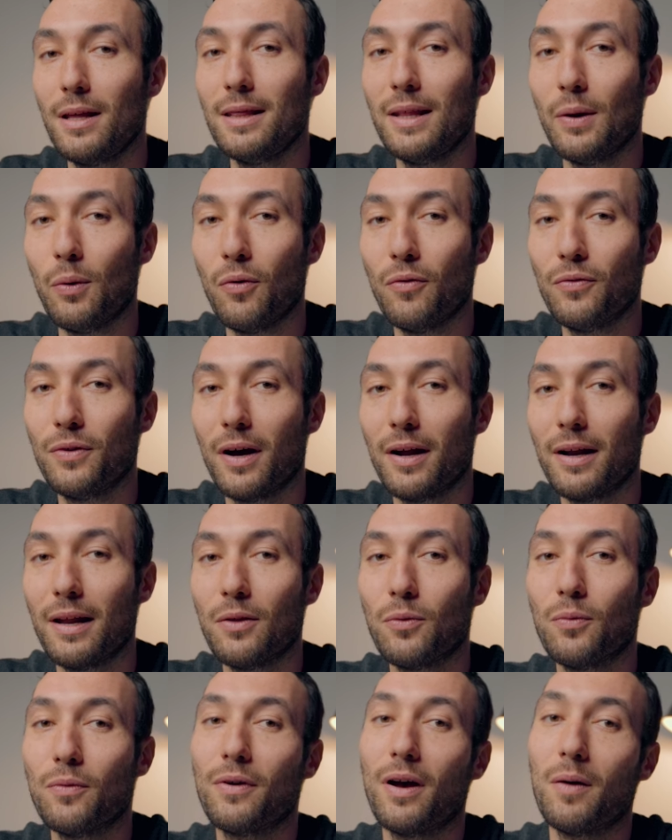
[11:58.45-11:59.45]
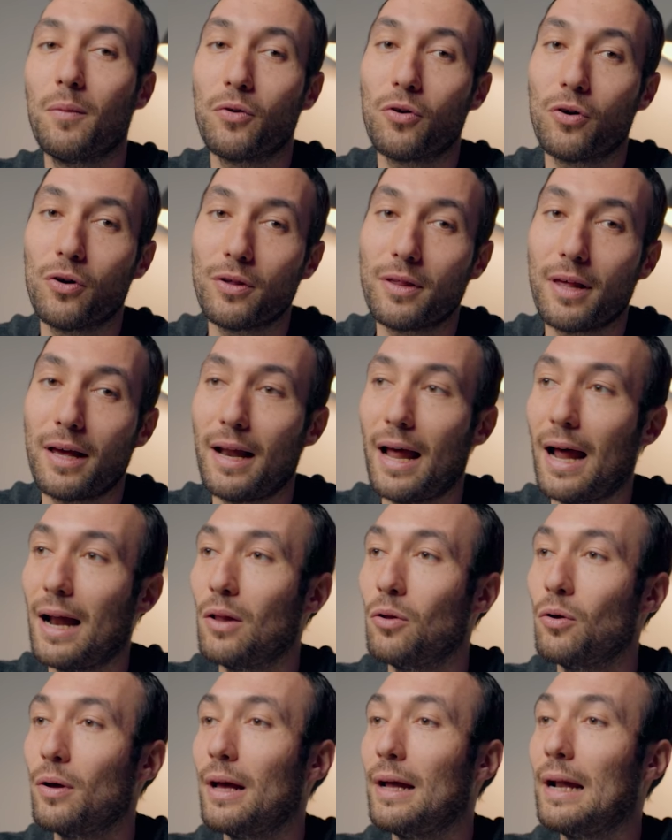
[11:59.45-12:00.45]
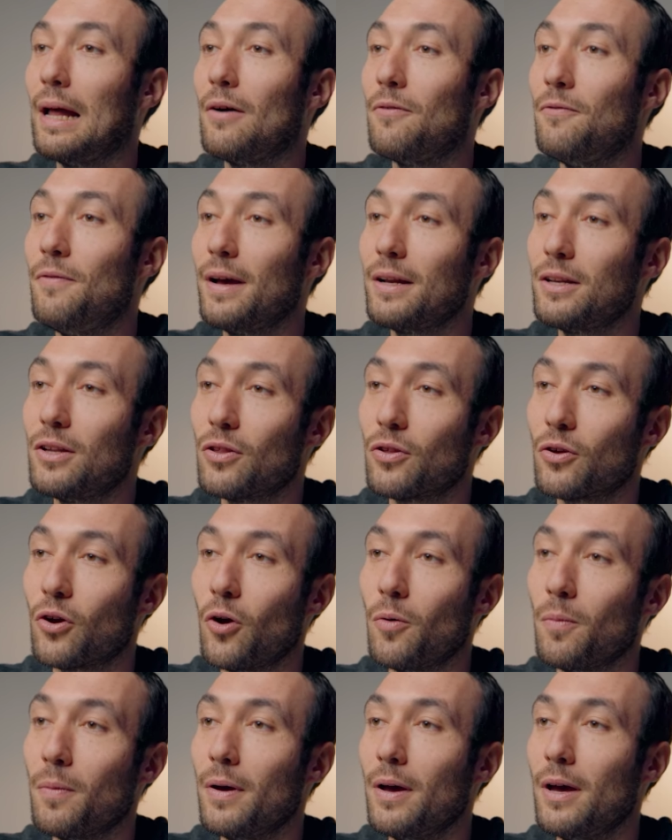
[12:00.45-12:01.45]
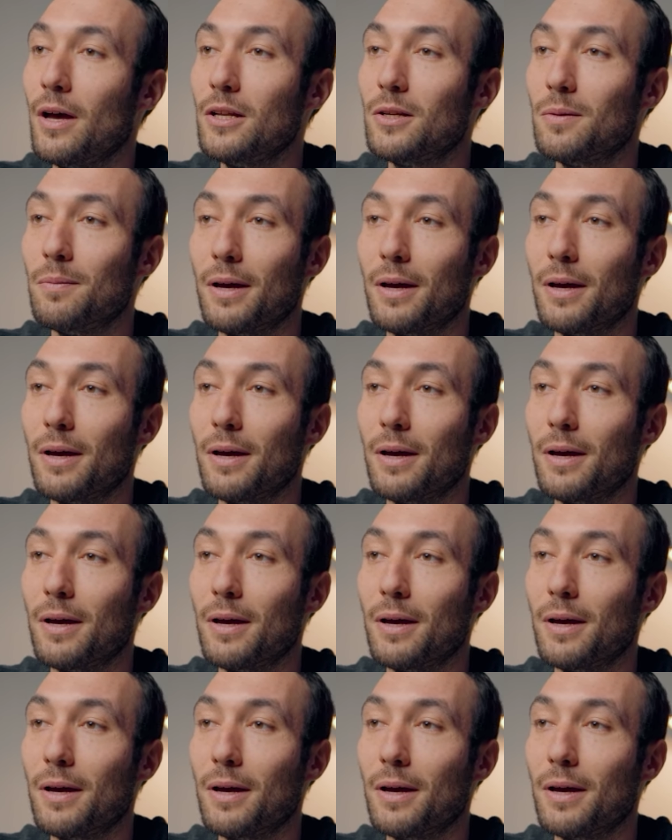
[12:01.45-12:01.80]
Then what we've done is we've come across and had a look at our vector scope to